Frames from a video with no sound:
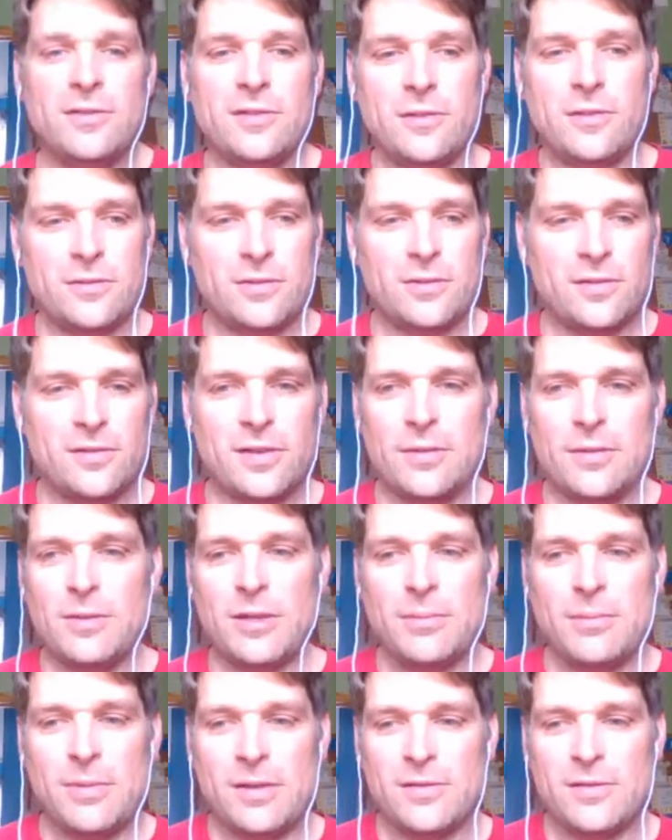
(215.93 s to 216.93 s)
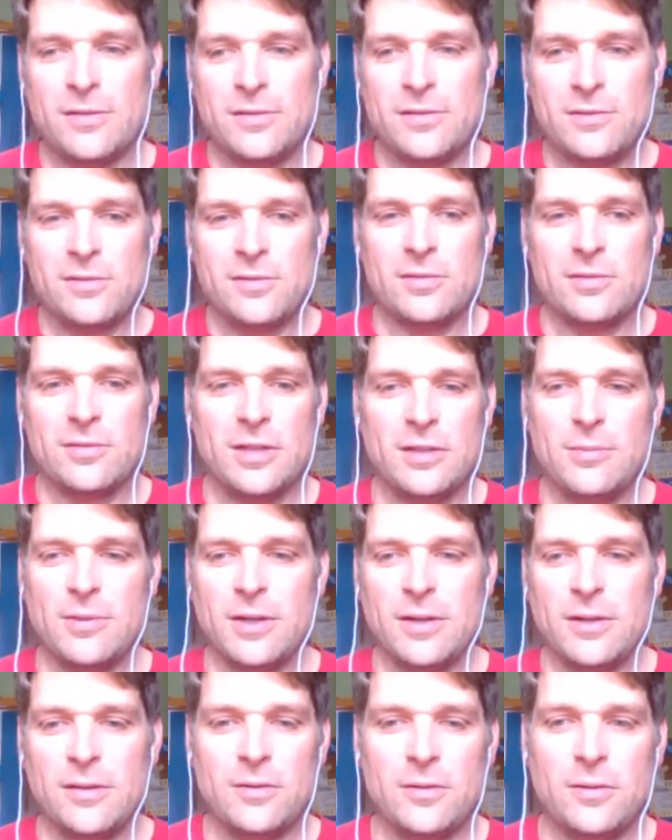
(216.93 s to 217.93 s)
Certainly send me a message,
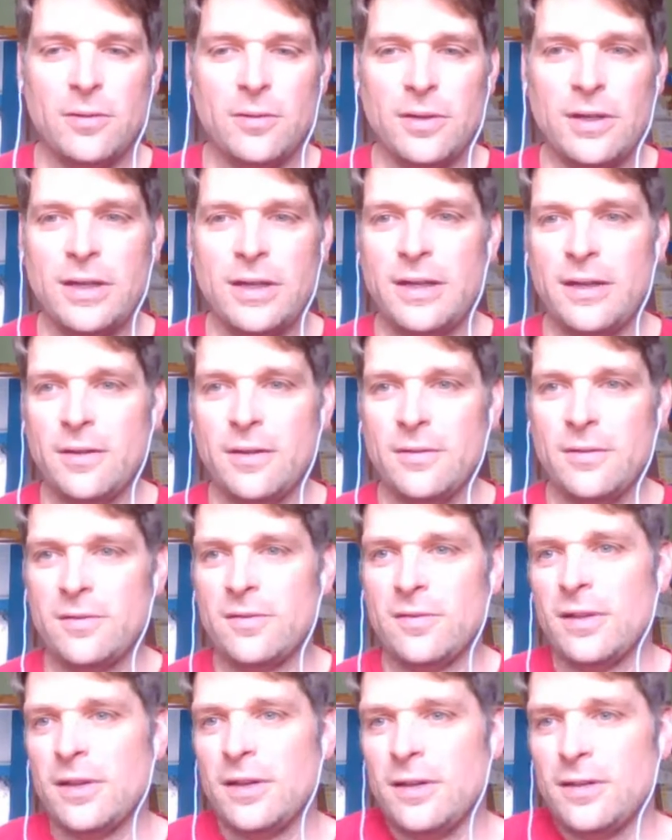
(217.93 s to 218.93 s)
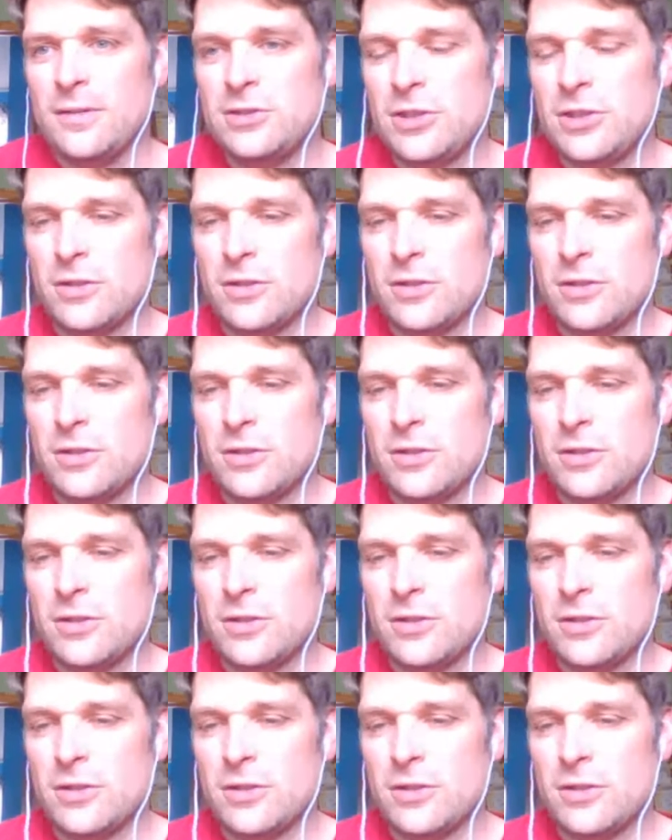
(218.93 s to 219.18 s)
email, Google Hangouts.